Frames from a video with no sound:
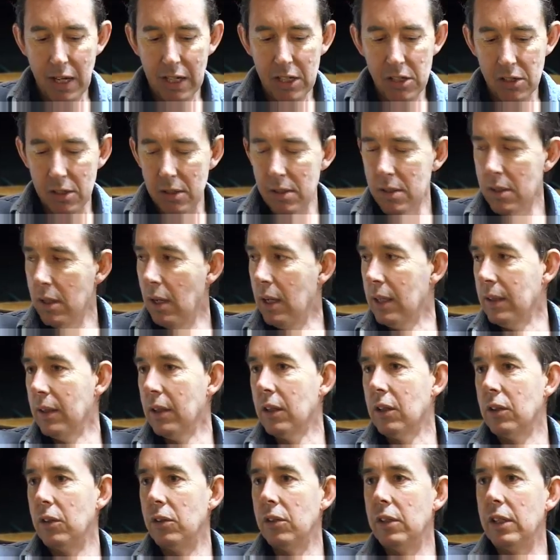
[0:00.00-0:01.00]
pictures like
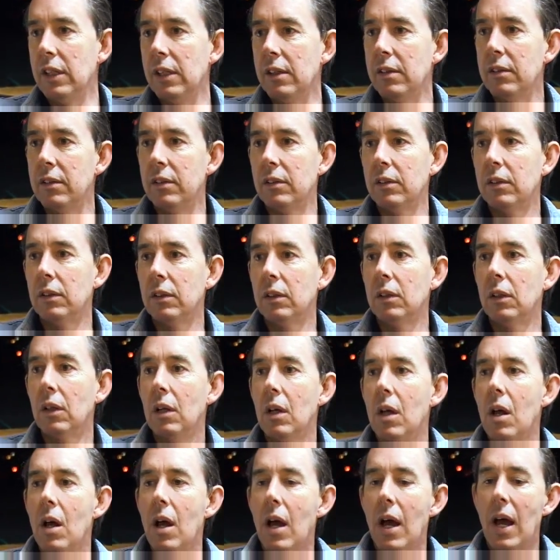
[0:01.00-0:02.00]
the Goonies
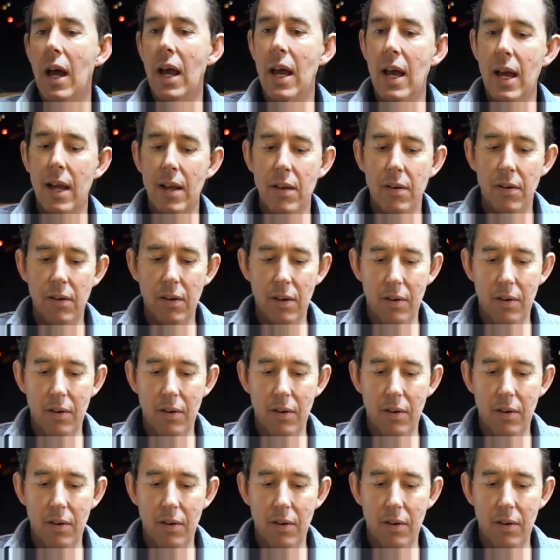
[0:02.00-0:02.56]
and